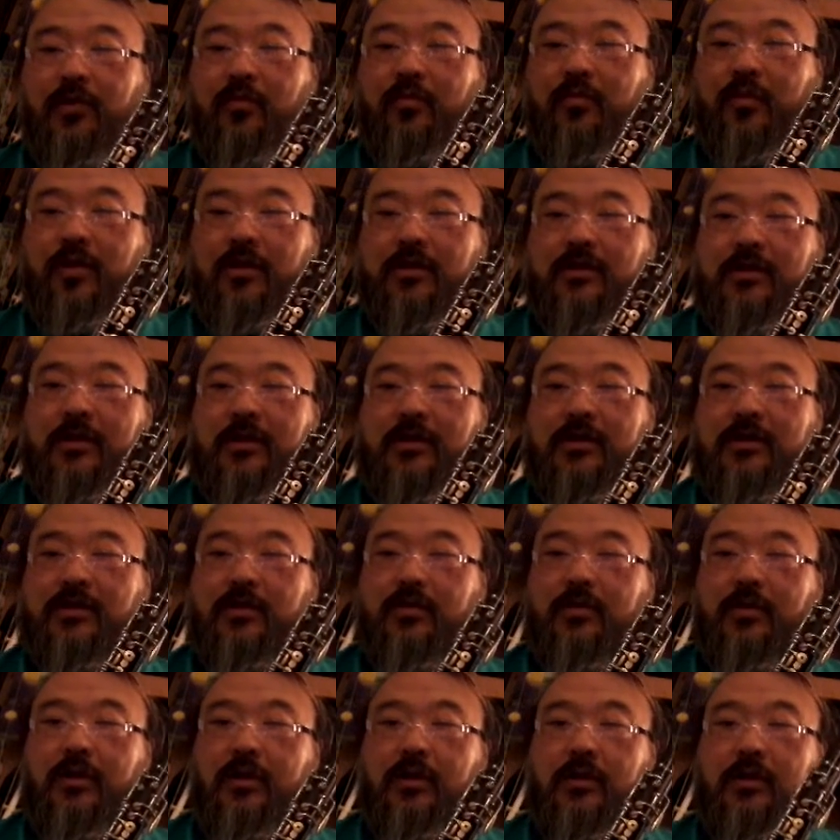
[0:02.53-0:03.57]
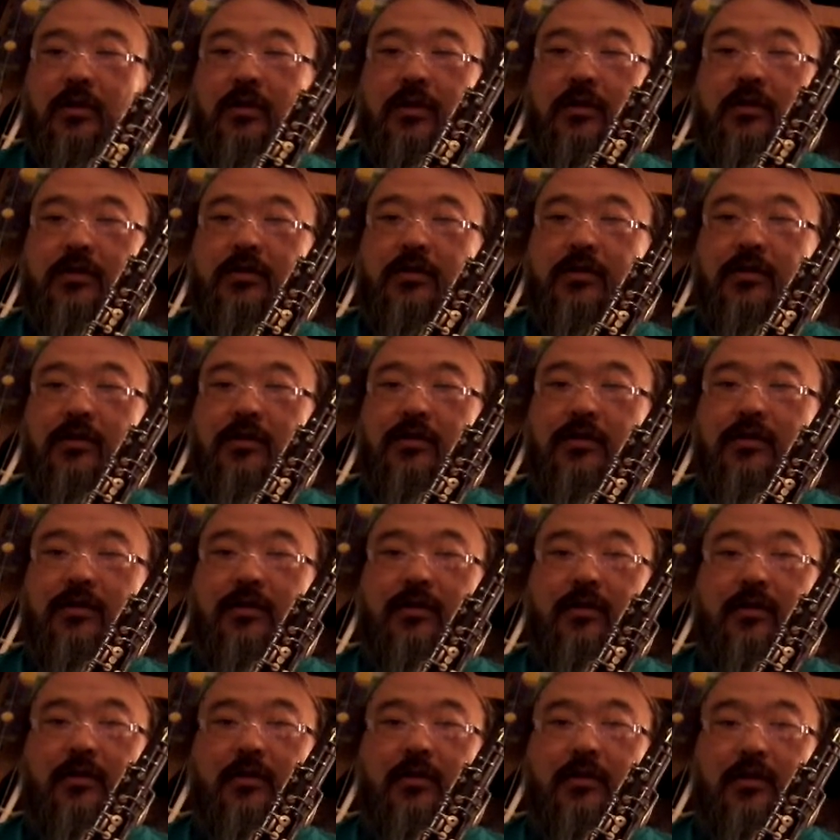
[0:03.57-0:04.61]
multi-instrumentalist,
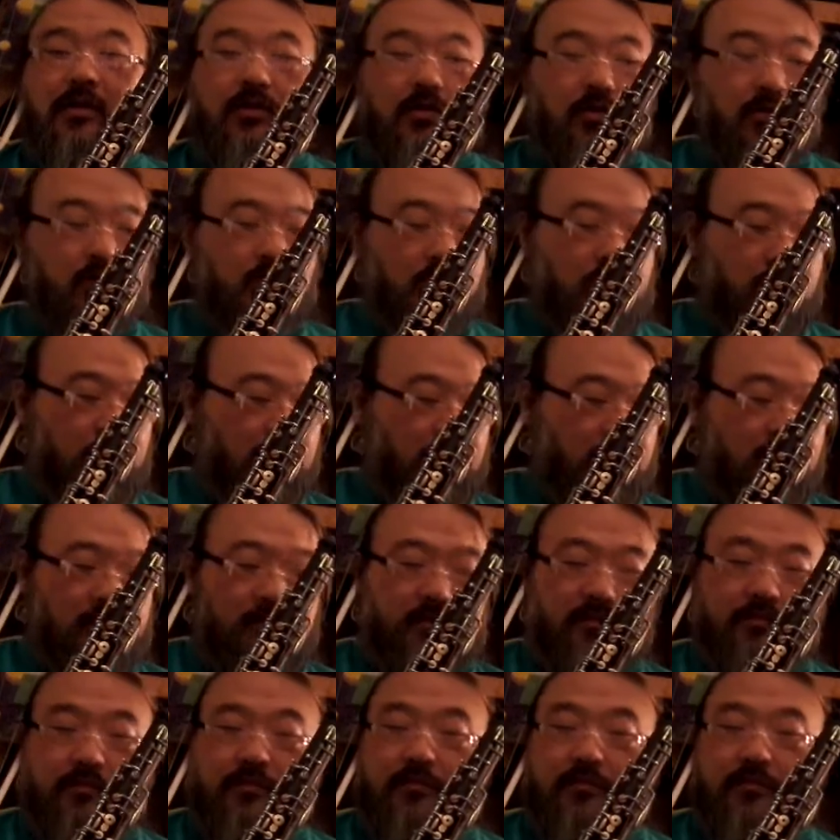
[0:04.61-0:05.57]
or